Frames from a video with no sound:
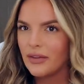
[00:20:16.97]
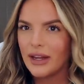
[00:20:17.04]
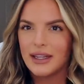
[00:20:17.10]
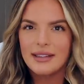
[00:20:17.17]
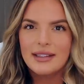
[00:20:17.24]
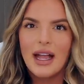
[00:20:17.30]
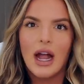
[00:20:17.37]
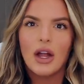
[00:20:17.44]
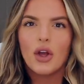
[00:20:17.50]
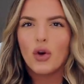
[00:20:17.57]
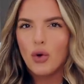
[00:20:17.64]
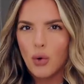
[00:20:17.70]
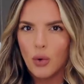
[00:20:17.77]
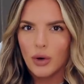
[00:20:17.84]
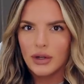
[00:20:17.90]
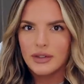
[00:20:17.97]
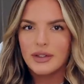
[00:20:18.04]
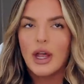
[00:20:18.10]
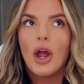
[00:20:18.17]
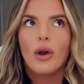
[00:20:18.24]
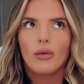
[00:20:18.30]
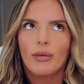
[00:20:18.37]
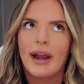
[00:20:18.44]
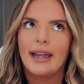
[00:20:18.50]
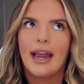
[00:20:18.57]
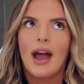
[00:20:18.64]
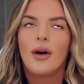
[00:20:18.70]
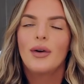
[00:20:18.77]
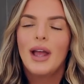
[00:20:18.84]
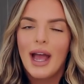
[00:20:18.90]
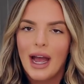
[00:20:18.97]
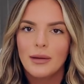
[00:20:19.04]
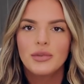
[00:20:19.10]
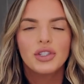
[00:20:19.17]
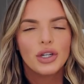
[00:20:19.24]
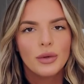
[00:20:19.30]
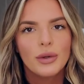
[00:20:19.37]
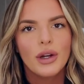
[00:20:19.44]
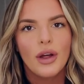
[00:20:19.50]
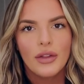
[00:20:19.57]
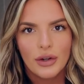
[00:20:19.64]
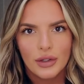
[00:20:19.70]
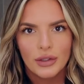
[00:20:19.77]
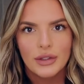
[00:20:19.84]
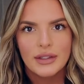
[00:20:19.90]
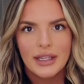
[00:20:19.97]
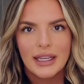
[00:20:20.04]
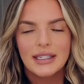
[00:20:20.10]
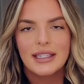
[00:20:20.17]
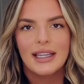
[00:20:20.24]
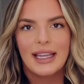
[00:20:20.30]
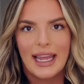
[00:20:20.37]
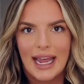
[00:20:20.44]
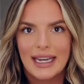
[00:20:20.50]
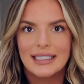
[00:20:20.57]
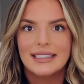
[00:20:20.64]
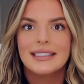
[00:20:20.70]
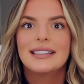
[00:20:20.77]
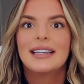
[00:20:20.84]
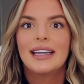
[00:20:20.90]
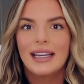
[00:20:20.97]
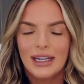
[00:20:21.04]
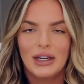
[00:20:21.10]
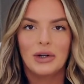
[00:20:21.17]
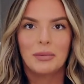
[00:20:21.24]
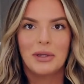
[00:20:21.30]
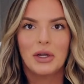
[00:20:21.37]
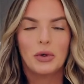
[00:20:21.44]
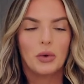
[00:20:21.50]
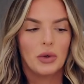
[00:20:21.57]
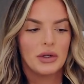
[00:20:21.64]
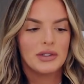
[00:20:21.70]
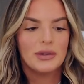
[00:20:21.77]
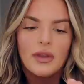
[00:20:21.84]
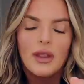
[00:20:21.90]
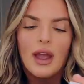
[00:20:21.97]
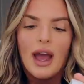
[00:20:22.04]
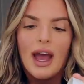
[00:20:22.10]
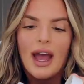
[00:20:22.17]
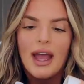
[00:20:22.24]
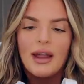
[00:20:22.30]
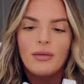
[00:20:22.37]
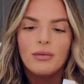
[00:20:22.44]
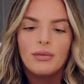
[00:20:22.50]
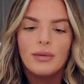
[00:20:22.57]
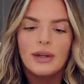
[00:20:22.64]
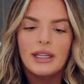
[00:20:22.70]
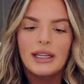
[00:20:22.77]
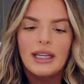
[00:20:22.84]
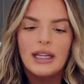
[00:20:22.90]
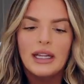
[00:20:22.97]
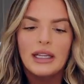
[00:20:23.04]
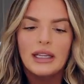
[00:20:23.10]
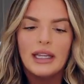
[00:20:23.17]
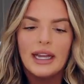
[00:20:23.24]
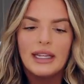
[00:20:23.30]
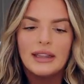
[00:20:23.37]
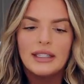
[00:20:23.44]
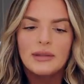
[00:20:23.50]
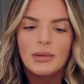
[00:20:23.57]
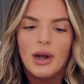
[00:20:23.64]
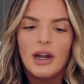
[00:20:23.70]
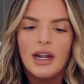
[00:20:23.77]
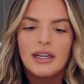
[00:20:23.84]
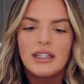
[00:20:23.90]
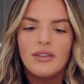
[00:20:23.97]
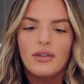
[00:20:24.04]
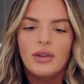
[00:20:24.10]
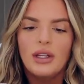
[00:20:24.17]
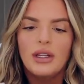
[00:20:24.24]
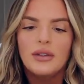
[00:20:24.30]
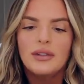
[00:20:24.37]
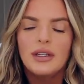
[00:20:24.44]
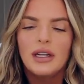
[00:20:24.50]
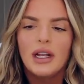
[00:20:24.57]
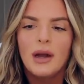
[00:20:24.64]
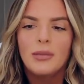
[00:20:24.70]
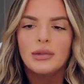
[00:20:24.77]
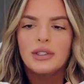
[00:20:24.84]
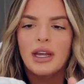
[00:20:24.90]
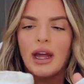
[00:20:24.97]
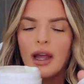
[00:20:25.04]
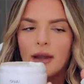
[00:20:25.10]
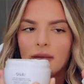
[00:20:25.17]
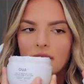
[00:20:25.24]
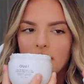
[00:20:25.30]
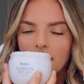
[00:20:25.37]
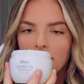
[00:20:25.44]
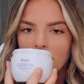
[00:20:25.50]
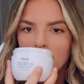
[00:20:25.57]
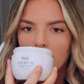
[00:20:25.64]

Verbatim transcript: Like it's not coarse right now. I'm sure when all the curls get to the ends, it'll be coarse. I really like this product. I've only used it a couple times.